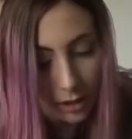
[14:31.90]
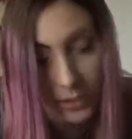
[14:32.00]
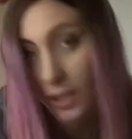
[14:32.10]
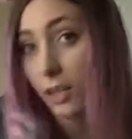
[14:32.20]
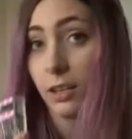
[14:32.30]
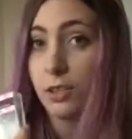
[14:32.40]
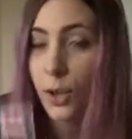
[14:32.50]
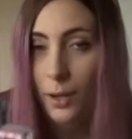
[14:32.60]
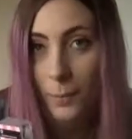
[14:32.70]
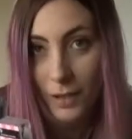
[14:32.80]
I take an
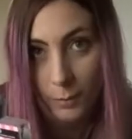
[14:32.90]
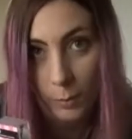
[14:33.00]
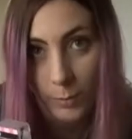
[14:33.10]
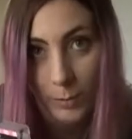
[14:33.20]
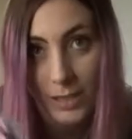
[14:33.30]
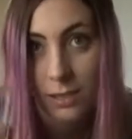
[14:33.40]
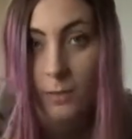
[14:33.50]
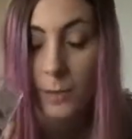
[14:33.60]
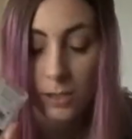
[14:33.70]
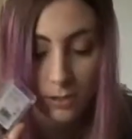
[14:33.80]
entire pack of bobby pins
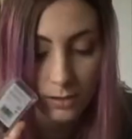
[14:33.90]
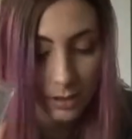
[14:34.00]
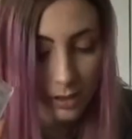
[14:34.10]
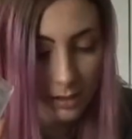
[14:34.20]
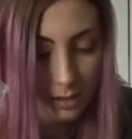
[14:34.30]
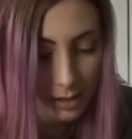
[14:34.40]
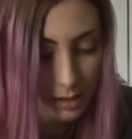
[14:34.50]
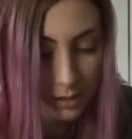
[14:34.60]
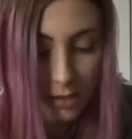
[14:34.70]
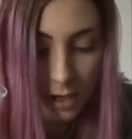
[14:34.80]
because these
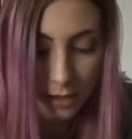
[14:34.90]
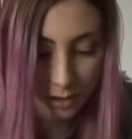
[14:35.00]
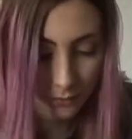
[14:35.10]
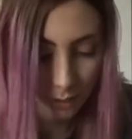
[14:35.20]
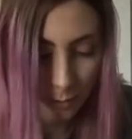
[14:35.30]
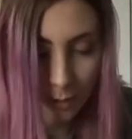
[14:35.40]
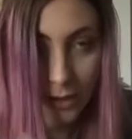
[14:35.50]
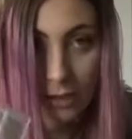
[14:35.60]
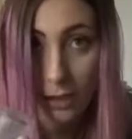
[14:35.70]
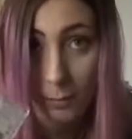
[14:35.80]
things, you never know when
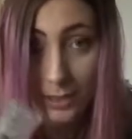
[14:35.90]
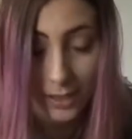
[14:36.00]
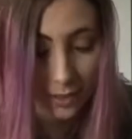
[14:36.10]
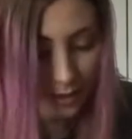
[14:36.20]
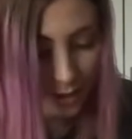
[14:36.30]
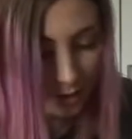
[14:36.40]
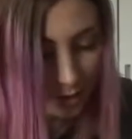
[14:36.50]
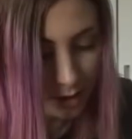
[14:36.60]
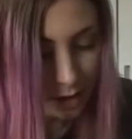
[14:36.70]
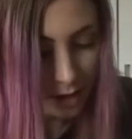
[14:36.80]
they're gonna come in handy.
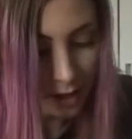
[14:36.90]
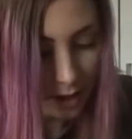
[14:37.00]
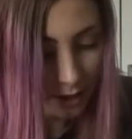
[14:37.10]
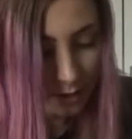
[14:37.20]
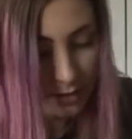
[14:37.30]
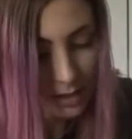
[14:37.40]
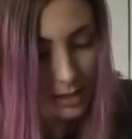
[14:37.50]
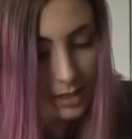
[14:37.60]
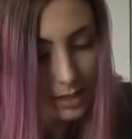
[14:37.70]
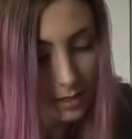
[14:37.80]
And I
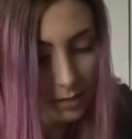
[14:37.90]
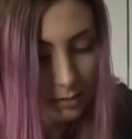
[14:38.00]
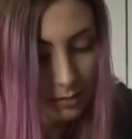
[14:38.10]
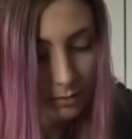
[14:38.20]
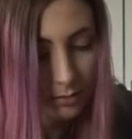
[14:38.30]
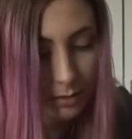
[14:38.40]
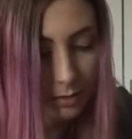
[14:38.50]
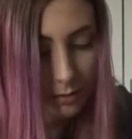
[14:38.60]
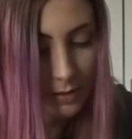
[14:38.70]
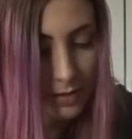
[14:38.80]
take
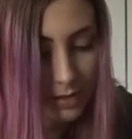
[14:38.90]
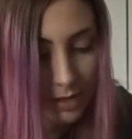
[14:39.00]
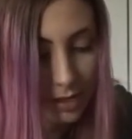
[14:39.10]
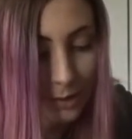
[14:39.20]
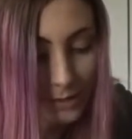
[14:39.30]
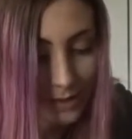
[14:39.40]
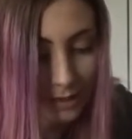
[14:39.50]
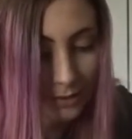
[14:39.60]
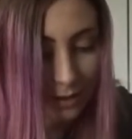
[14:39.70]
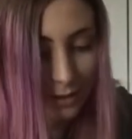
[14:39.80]
uh, tons in
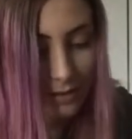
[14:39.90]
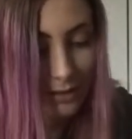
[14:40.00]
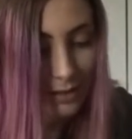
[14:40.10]
here, and a